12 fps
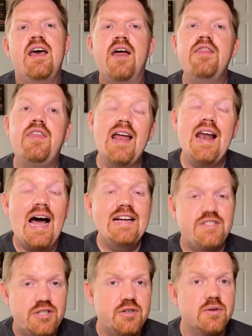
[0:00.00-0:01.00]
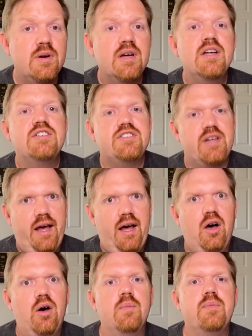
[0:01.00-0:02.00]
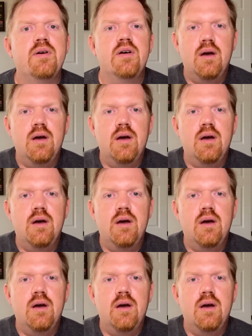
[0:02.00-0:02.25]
that I do to help